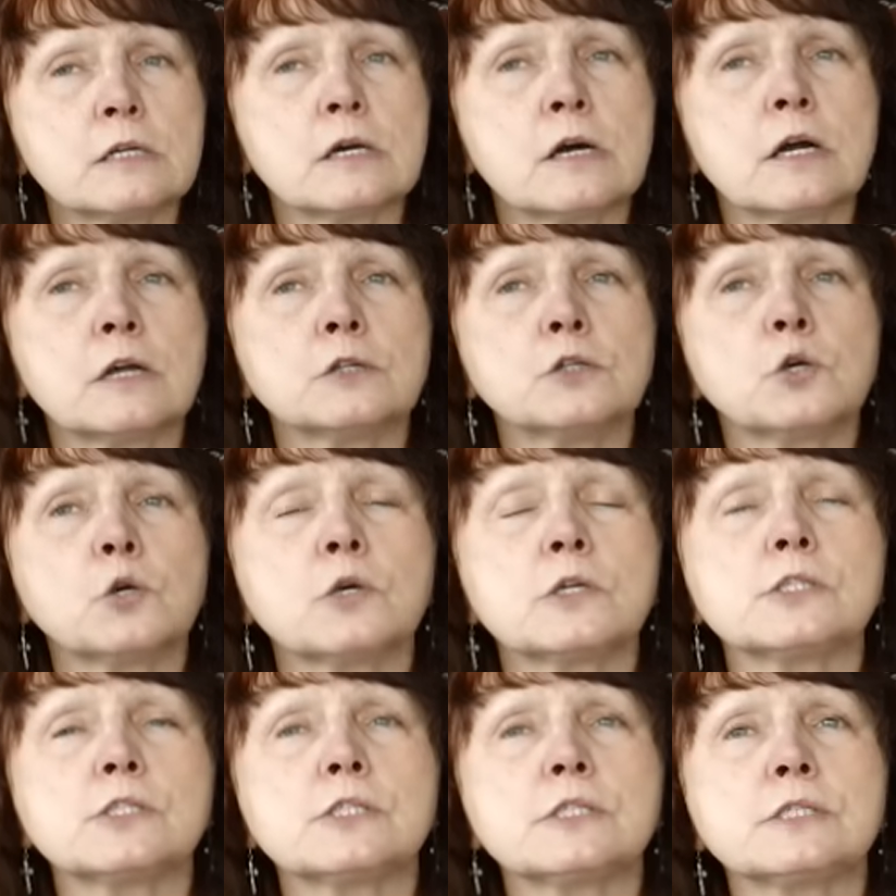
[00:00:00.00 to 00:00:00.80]
our
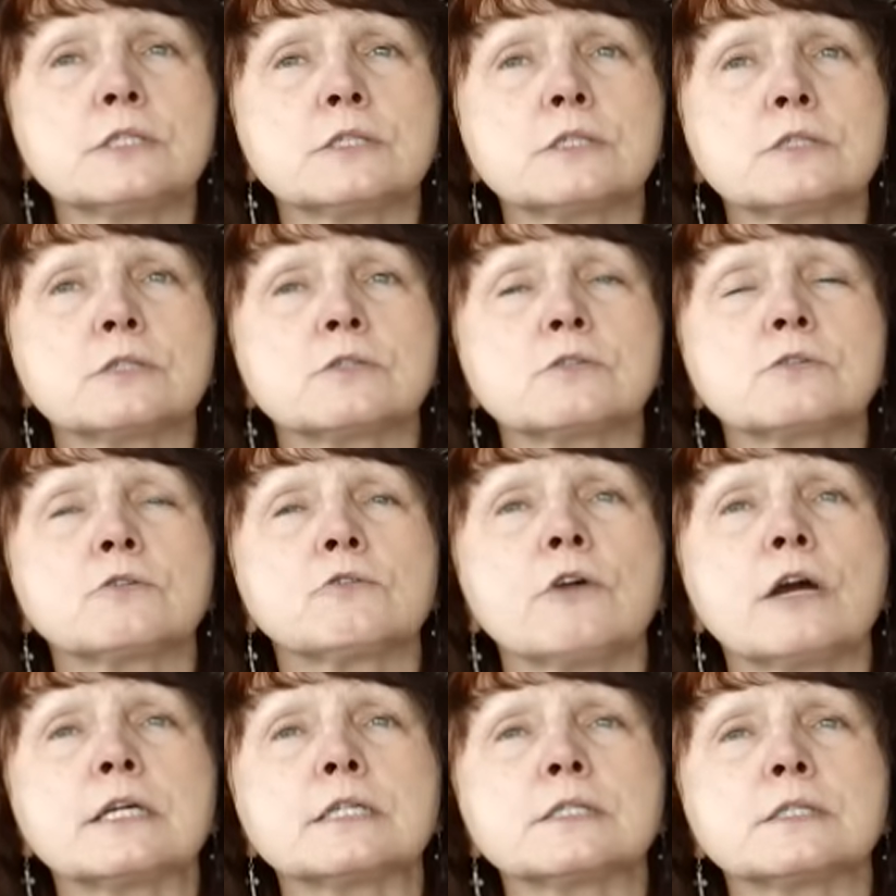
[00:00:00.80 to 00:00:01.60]
Lord Jesus
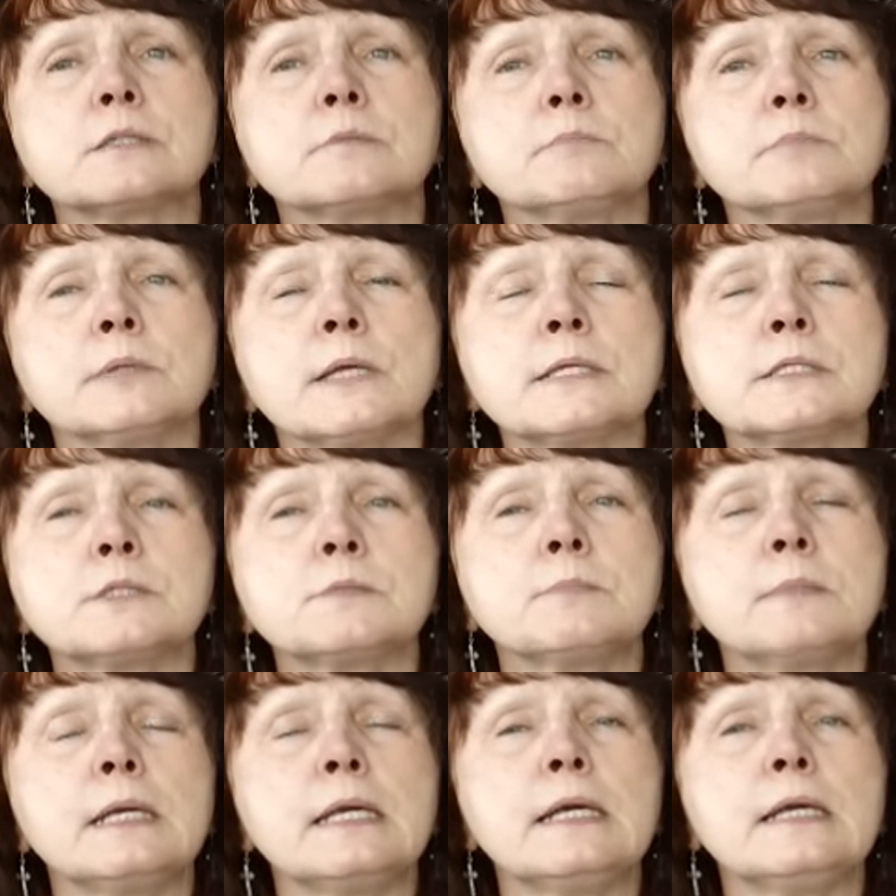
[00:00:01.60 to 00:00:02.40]
Christ,
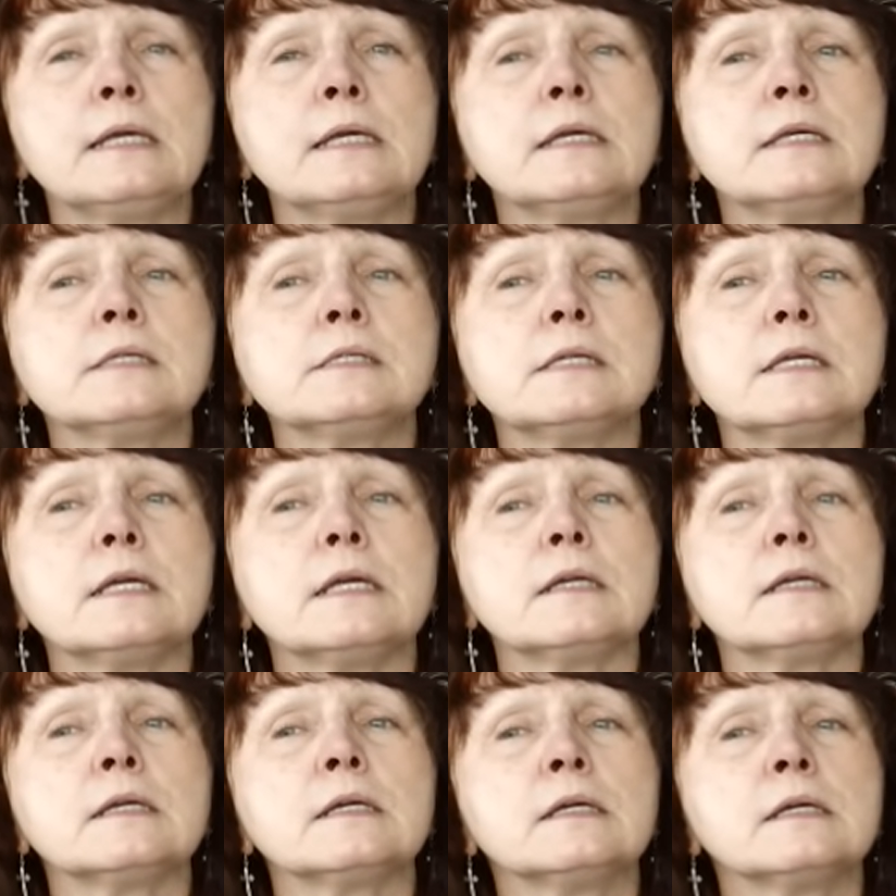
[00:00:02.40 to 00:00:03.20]
bless me
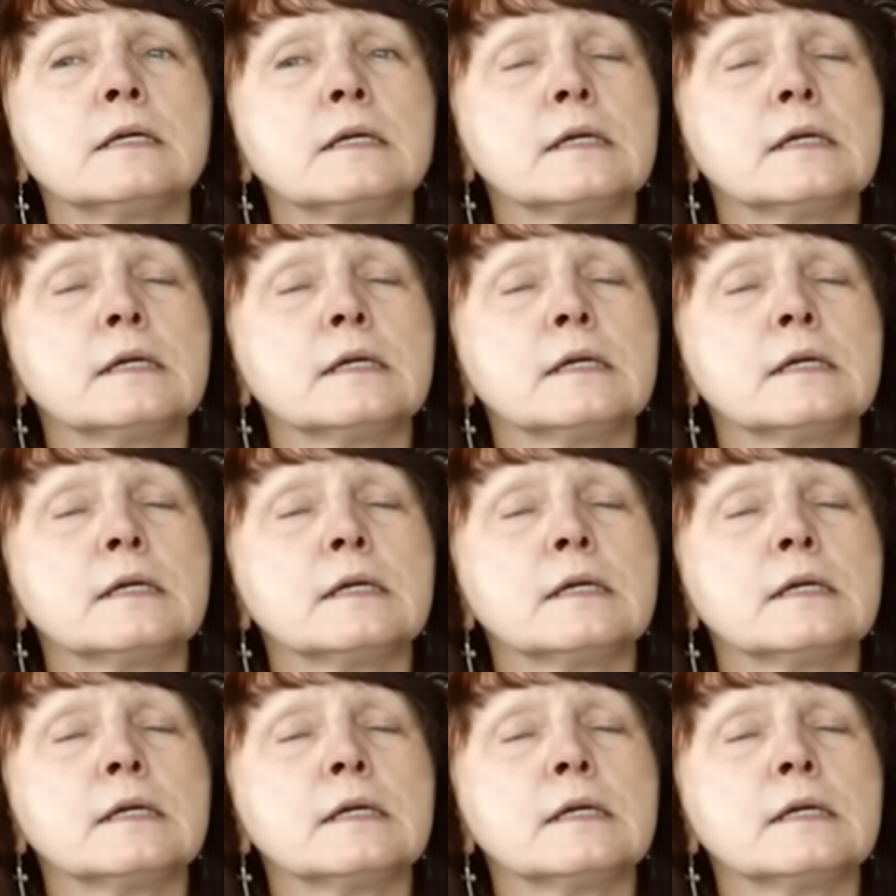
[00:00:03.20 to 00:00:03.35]
indeed.